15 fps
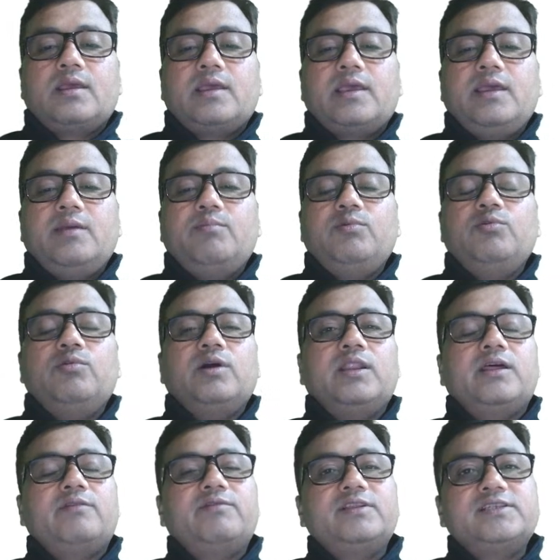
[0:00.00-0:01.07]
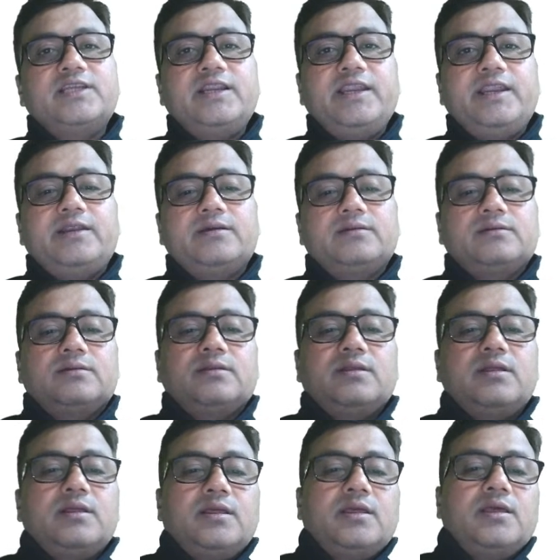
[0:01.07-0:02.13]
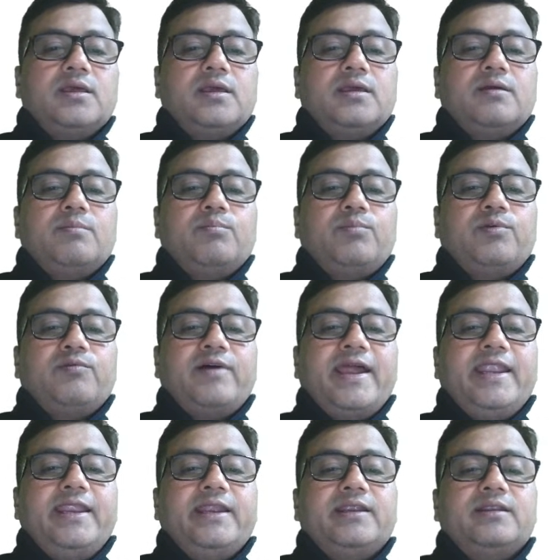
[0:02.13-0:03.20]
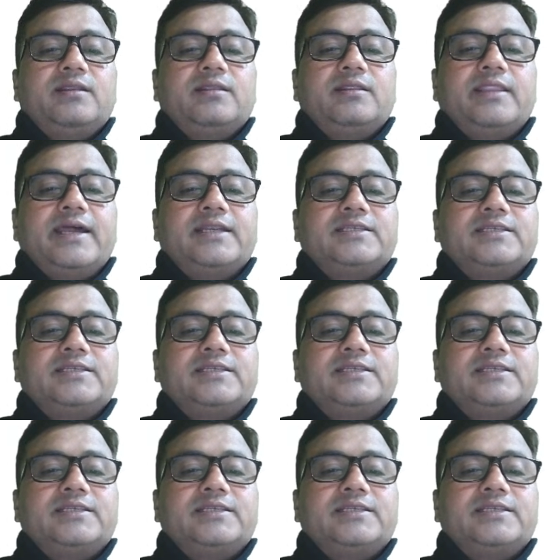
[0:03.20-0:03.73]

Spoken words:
a blue color will generate, provided that